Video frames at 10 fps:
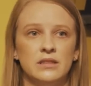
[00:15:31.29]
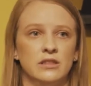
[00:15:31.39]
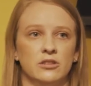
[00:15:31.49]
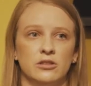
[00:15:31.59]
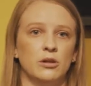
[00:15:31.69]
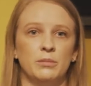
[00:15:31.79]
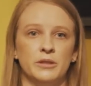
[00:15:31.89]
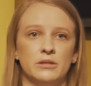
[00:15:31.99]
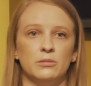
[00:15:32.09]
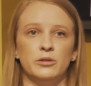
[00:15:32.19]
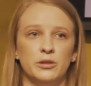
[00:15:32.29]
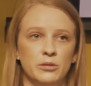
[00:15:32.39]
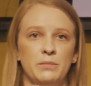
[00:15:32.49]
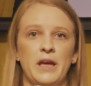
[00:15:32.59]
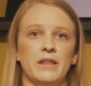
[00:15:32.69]
It's just not possible. You
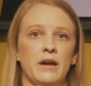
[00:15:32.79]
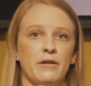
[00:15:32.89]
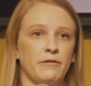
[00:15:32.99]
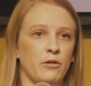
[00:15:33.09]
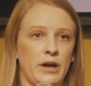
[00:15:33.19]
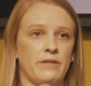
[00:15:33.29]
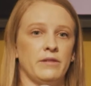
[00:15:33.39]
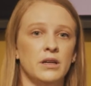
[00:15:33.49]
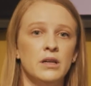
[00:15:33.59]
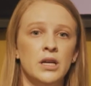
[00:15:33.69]
would be there forever.